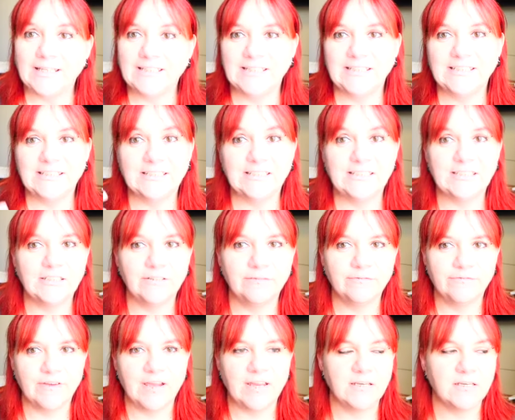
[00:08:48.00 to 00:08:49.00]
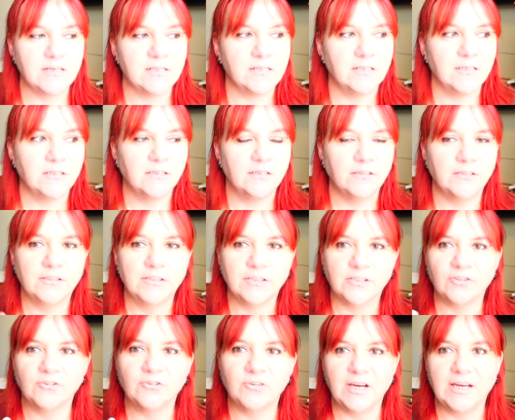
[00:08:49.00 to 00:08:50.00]
needed the event that
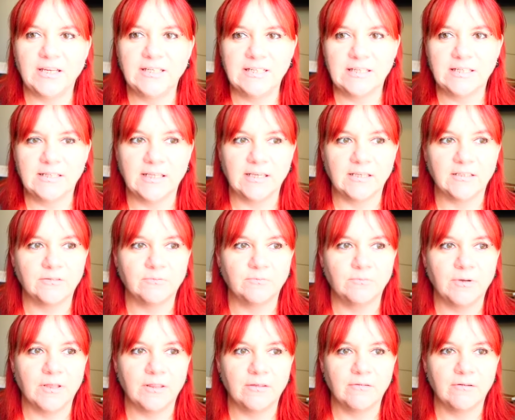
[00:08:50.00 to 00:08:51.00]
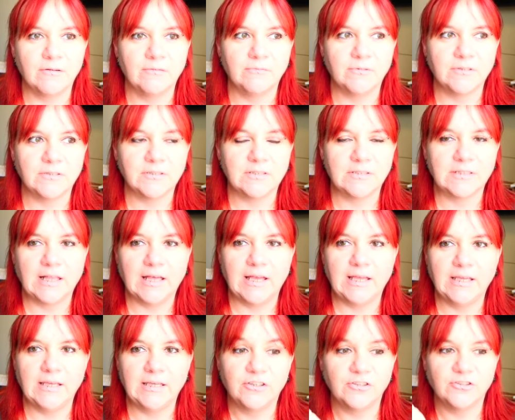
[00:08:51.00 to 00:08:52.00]
created this, whether it was
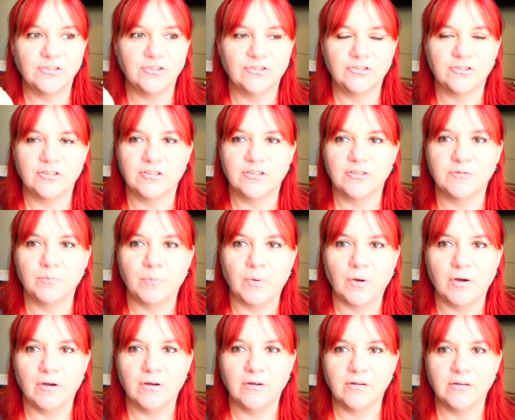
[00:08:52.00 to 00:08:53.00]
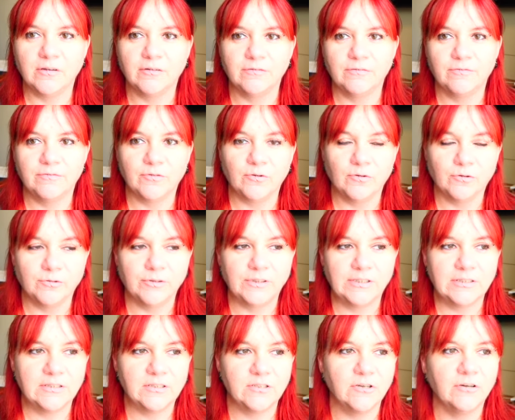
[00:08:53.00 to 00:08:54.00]
like just the spark of all
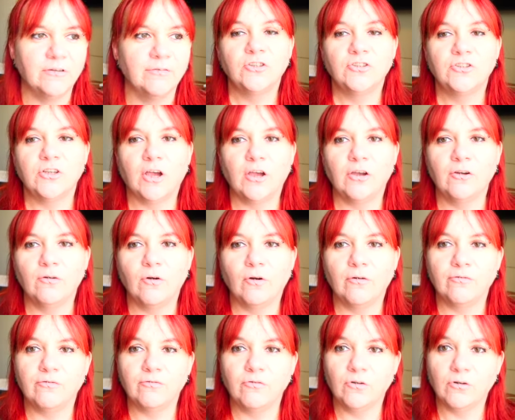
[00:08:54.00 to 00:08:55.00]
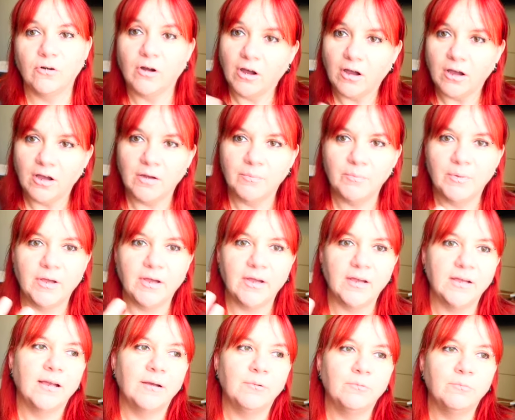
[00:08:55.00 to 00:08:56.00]
this stuff. So for Harper,
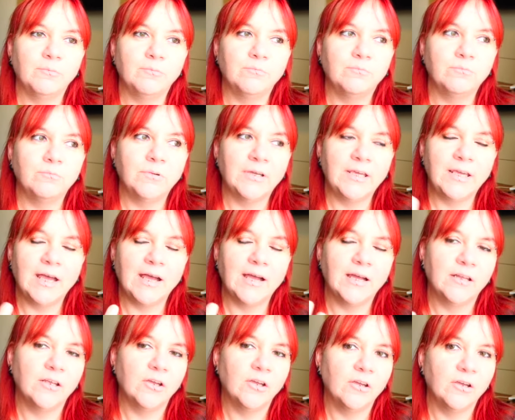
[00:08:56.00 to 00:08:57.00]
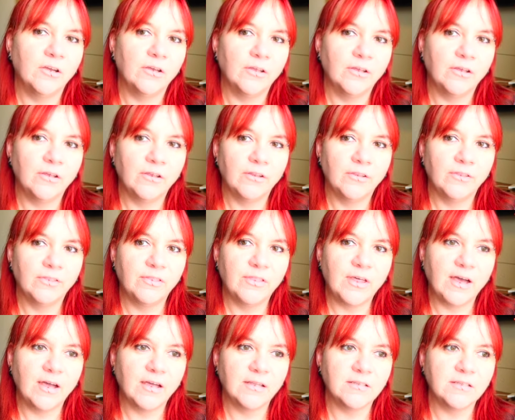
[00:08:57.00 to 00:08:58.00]
we had her
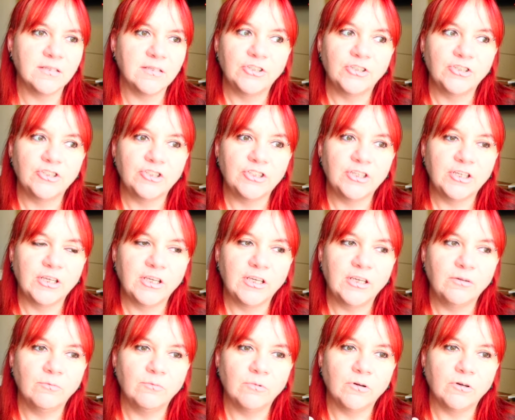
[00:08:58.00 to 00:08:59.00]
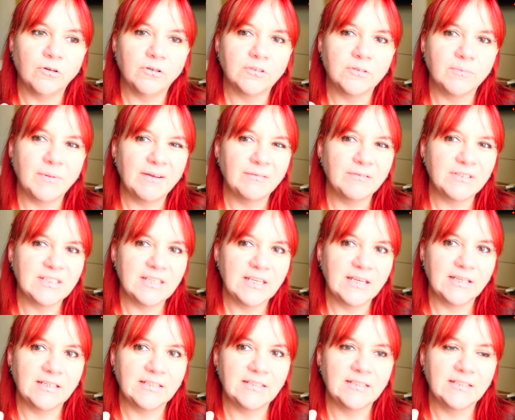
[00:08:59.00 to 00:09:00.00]
that she was about
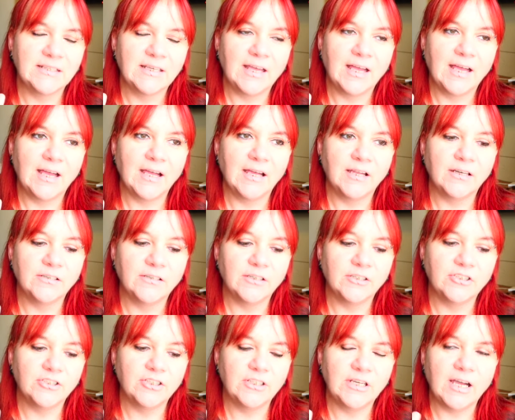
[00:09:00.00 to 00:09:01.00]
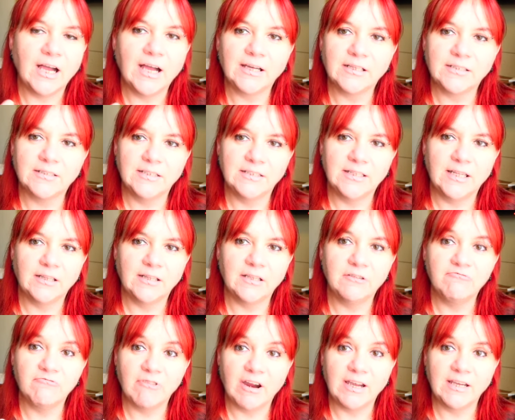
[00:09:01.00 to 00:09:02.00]
6 and she accidentally
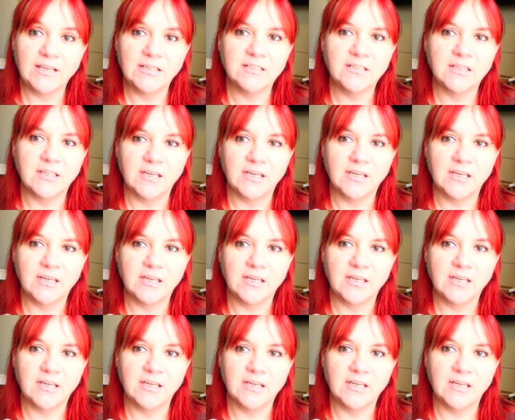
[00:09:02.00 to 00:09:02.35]
raised the